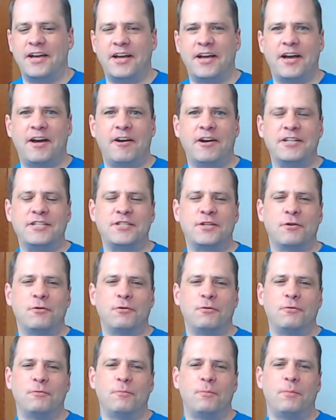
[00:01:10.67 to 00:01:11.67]
All right.
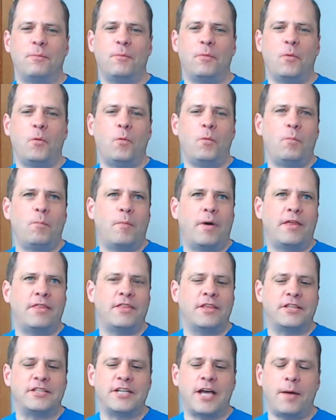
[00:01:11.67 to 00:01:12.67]
So
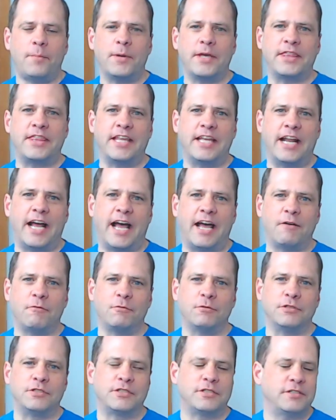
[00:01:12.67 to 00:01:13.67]
the topic that
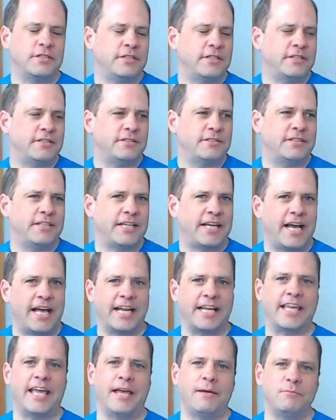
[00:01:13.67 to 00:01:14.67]
that kind of
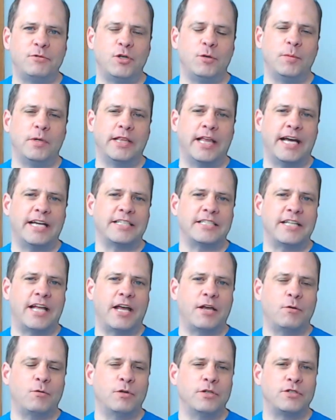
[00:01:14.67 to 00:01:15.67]
came to me last
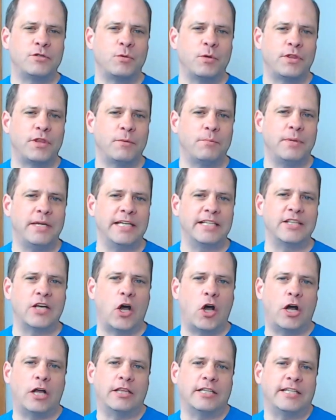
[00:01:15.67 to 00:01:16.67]
night was, with it being the
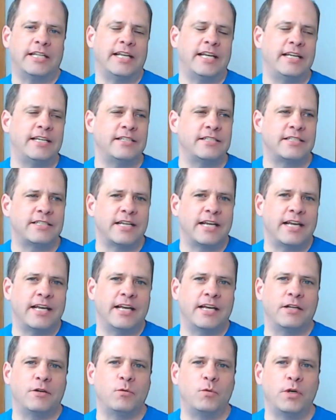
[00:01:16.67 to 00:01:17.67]
holidays
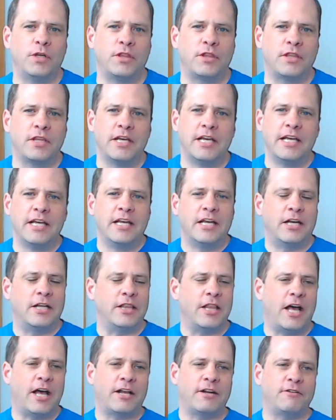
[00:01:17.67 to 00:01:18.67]
and with a
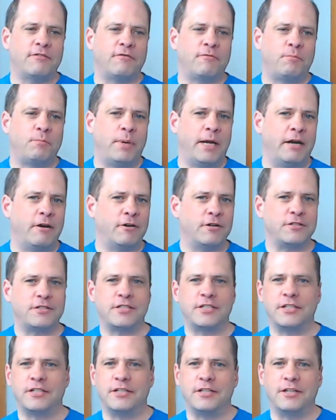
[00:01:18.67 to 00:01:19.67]
lot of parents
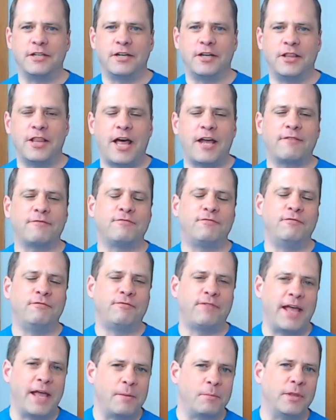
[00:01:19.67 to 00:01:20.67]
and a lot of
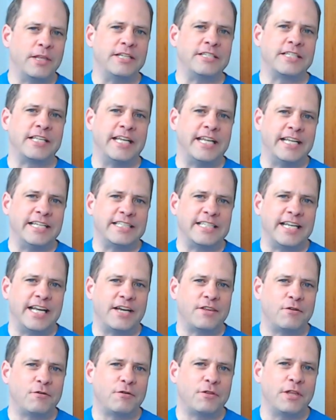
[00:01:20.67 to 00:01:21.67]
families getting
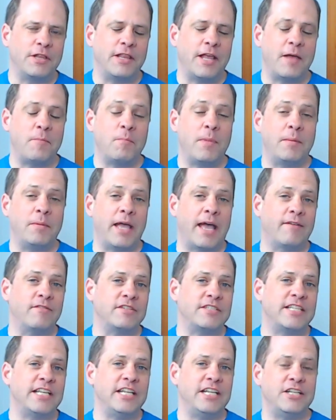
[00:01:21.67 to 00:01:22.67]
together that maybe haven't
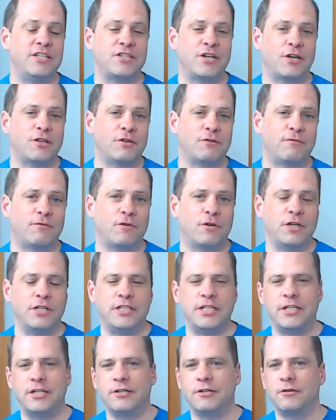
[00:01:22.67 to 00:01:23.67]
seen each other for a
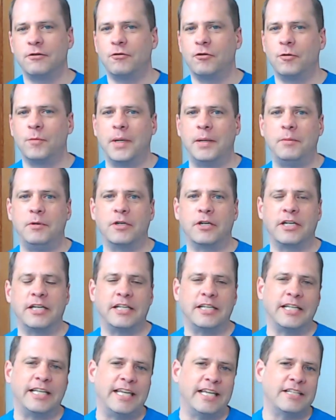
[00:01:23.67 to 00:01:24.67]
year, or maybe you're
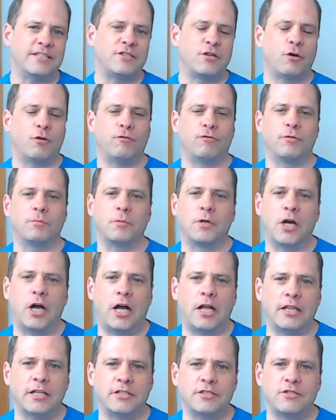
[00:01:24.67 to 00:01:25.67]
getting kids home from
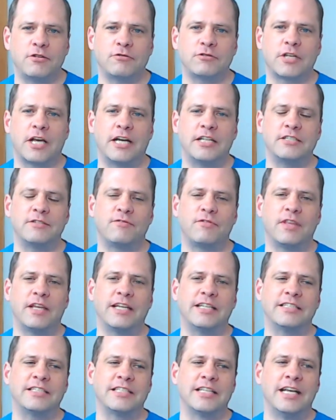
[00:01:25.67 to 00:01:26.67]
college, those kinds of
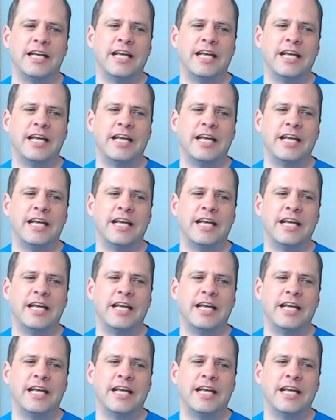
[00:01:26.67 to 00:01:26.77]
things.